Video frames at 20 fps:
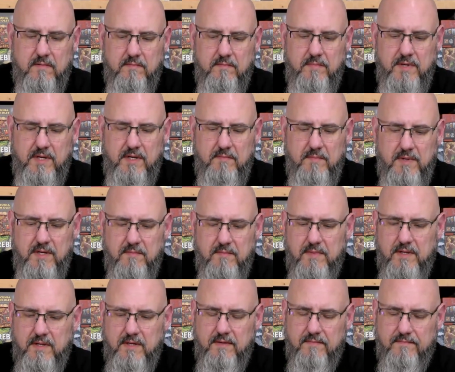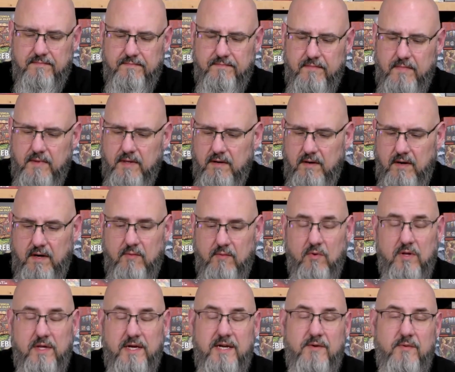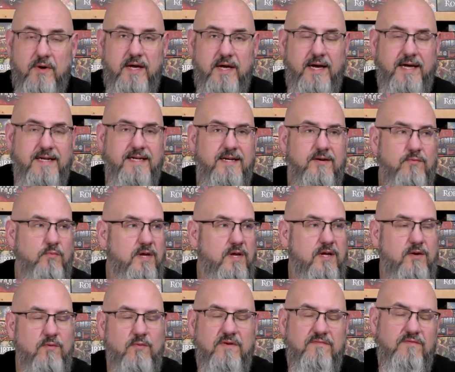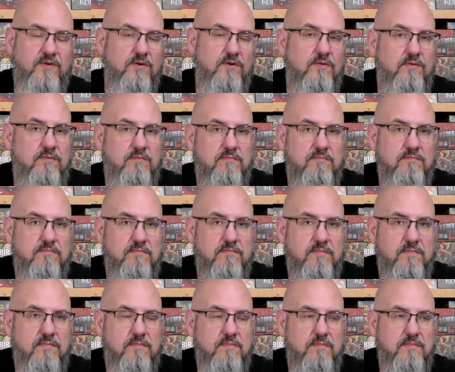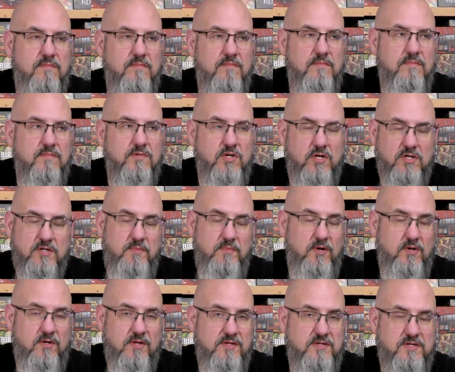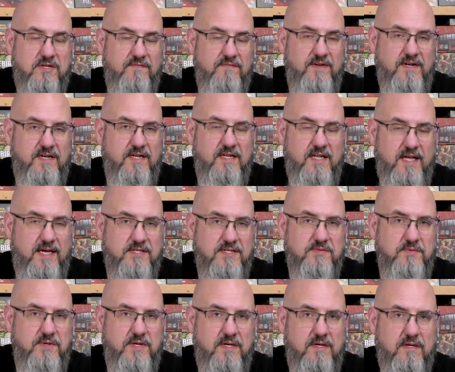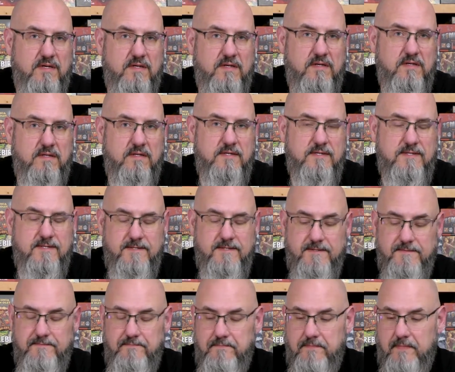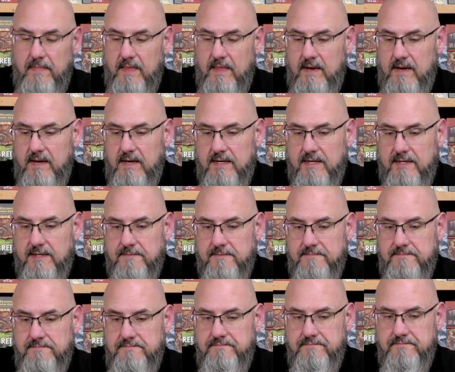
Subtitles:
Bing, bing, bing. All right, well, anyway, I did a weekend review. Talked about all the stuff I did last week. Metal